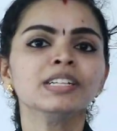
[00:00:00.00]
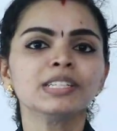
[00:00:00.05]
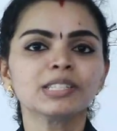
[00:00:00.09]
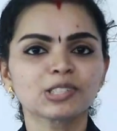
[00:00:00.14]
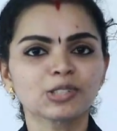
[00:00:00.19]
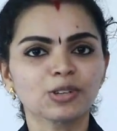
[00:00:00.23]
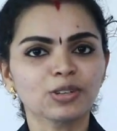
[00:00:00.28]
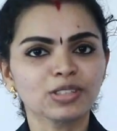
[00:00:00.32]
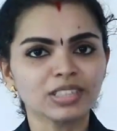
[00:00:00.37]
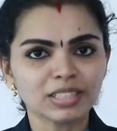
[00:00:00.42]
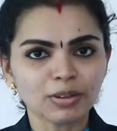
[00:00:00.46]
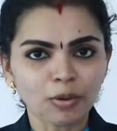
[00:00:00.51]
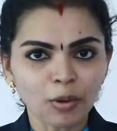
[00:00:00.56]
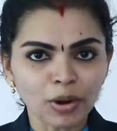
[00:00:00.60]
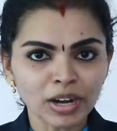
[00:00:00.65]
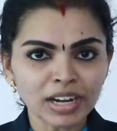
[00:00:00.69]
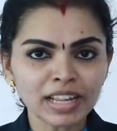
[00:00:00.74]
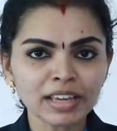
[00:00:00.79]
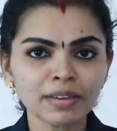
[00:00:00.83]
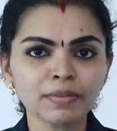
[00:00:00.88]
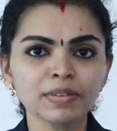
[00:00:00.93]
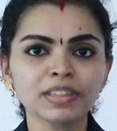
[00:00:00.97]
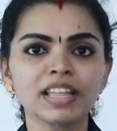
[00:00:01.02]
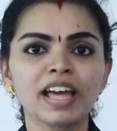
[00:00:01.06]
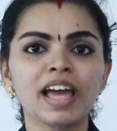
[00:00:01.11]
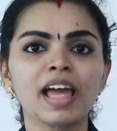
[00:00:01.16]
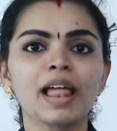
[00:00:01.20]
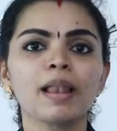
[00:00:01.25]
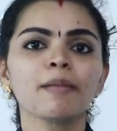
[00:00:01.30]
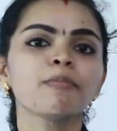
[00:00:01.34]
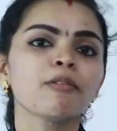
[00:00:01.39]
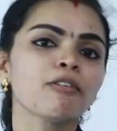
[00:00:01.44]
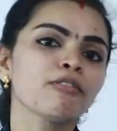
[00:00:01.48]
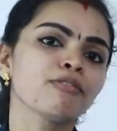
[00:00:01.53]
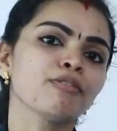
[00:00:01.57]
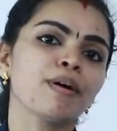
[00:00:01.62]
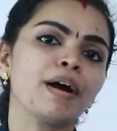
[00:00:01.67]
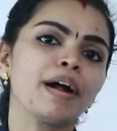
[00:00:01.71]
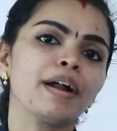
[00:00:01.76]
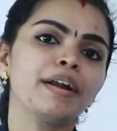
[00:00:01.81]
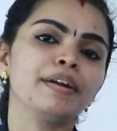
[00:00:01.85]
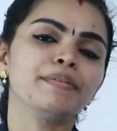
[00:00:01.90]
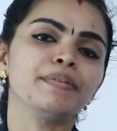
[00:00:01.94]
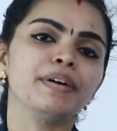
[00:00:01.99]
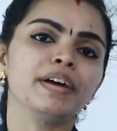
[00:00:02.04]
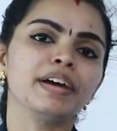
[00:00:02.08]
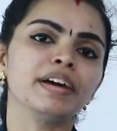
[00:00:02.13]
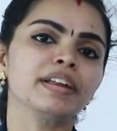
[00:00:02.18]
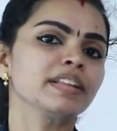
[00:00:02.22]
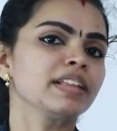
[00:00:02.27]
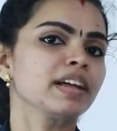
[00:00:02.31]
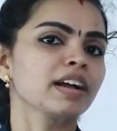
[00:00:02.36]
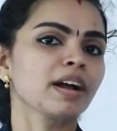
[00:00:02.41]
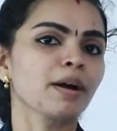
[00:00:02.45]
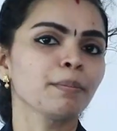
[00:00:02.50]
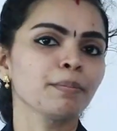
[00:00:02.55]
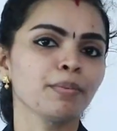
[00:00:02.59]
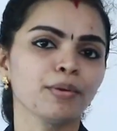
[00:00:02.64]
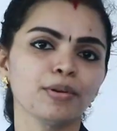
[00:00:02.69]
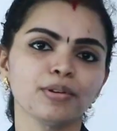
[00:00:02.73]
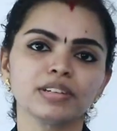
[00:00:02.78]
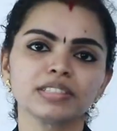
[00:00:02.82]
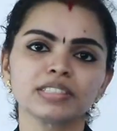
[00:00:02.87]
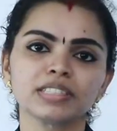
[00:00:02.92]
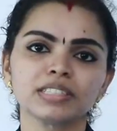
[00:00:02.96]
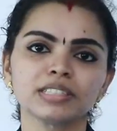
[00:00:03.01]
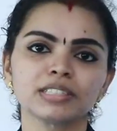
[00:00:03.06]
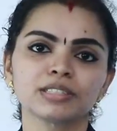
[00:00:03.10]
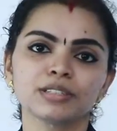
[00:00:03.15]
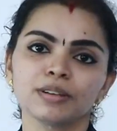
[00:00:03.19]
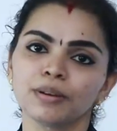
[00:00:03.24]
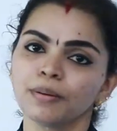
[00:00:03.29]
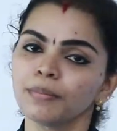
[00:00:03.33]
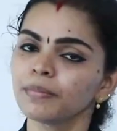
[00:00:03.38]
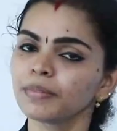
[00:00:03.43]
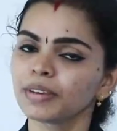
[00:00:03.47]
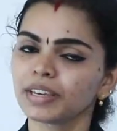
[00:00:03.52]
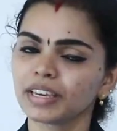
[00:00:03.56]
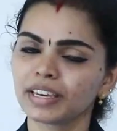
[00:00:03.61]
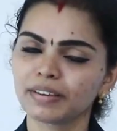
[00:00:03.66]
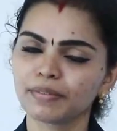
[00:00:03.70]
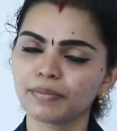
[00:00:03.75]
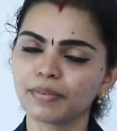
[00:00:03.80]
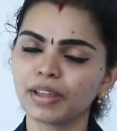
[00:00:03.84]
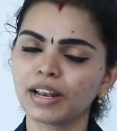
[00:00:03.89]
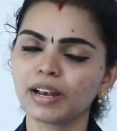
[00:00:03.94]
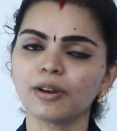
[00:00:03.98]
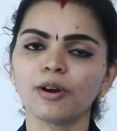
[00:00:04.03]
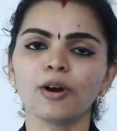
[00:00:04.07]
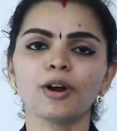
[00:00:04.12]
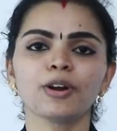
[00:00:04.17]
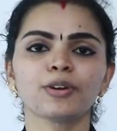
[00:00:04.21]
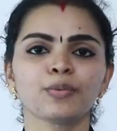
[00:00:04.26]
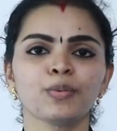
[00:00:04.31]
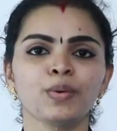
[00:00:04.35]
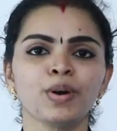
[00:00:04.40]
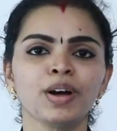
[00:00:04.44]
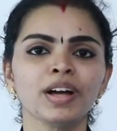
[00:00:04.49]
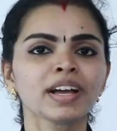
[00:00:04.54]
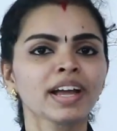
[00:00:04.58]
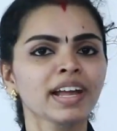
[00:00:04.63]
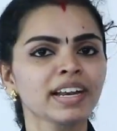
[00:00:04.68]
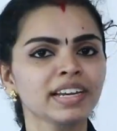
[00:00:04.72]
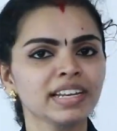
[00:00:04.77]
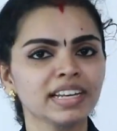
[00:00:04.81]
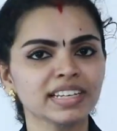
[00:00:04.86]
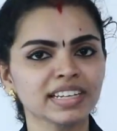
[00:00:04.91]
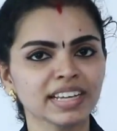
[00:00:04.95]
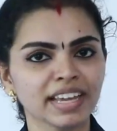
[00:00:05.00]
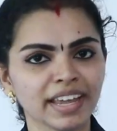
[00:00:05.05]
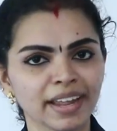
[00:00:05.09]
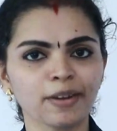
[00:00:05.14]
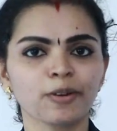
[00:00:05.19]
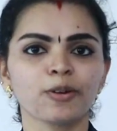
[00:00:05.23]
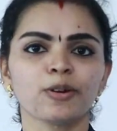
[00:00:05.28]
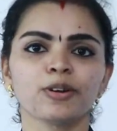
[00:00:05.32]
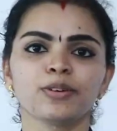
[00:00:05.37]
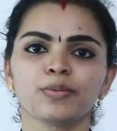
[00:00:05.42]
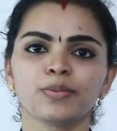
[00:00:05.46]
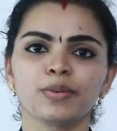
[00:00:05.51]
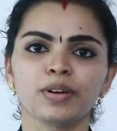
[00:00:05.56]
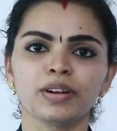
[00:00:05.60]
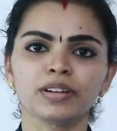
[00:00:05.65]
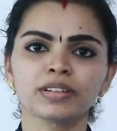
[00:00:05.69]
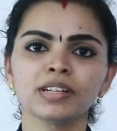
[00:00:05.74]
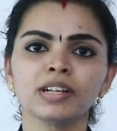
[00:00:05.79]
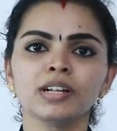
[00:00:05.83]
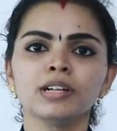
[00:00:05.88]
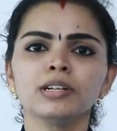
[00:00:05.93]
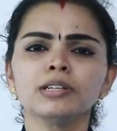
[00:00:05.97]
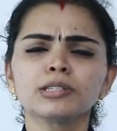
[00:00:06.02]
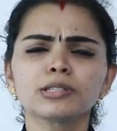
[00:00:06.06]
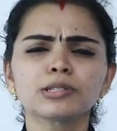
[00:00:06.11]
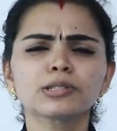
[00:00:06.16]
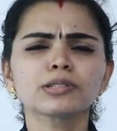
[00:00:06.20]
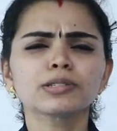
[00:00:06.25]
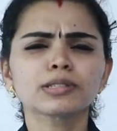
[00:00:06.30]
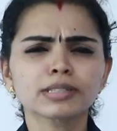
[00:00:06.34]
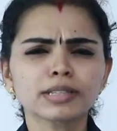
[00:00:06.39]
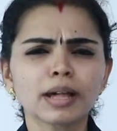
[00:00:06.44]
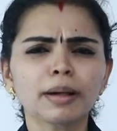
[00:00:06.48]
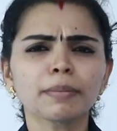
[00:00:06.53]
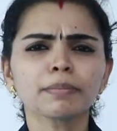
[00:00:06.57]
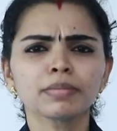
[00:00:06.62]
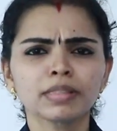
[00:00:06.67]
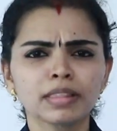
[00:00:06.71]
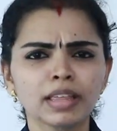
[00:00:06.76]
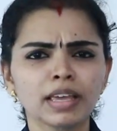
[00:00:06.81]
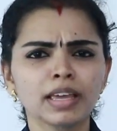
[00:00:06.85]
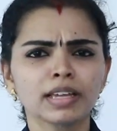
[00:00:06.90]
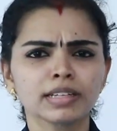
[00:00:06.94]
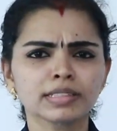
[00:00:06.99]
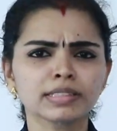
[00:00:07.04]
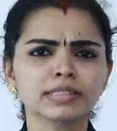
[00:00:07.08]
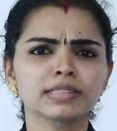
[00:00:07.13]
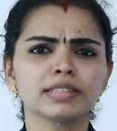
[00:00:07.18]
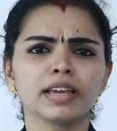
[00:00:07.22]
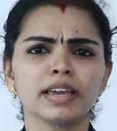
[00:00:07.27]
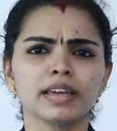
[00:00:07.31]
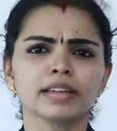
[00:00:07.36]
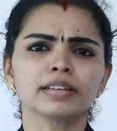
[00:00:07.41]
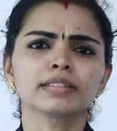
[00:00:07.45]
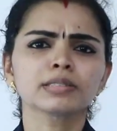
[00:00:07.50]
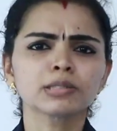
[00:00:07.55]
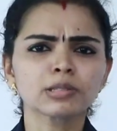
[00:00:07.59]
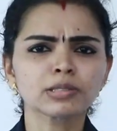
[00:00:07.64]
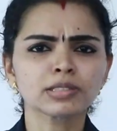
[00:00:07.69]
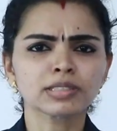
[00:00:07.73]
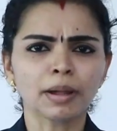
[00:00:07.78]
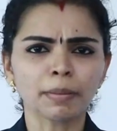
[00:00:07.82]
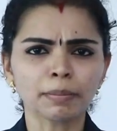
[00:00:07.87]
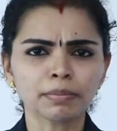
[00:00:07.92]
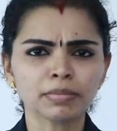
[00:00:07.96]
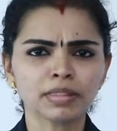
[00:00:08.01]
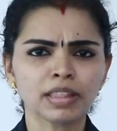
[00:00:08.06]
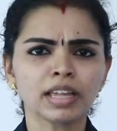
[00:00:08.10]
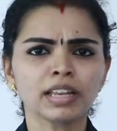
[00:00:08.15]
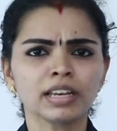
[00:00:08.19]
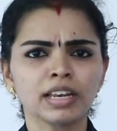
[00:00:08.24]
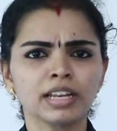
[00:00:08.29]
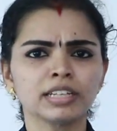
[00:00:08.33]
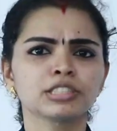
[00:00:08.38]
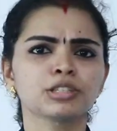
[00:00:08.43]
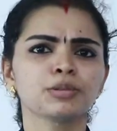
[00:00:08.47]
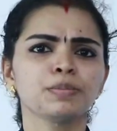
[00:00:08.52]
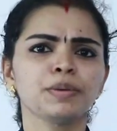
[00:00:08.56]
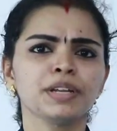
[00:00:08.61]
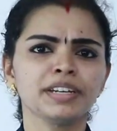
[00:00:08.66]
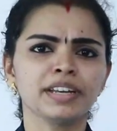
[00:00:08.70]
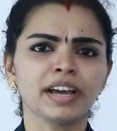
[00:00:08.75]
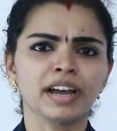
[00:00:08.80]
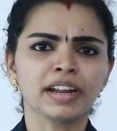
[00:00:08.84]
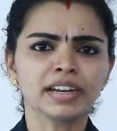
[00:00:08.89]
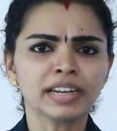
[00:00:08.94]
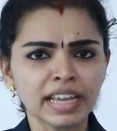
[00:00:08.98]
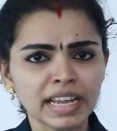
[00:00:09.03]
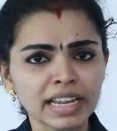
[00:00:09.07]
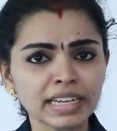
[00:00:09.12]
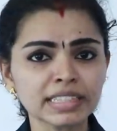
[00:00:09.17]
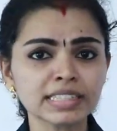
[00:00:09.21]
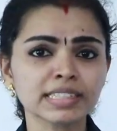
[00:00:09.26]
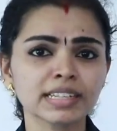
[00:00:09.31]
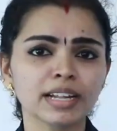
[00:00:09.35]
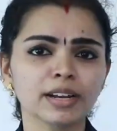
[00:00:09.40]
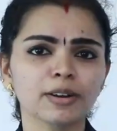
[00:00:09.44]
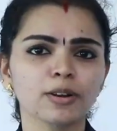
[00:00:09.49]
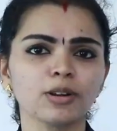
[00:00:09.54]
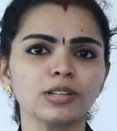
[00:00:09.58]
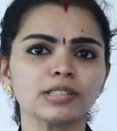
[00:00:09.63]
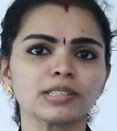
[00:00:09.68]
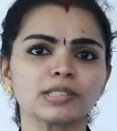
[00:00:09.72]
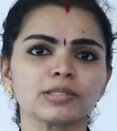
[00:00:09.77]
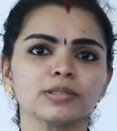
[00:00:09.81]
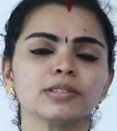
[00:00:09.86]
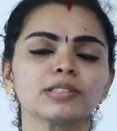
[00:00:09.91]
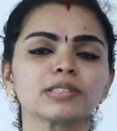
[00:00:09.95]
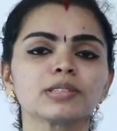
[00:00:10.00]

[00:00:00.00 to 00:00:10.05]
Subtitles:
So only with the help of hardware the computer system will not work and it cannot work. So something is there, so something needs to be done inside also.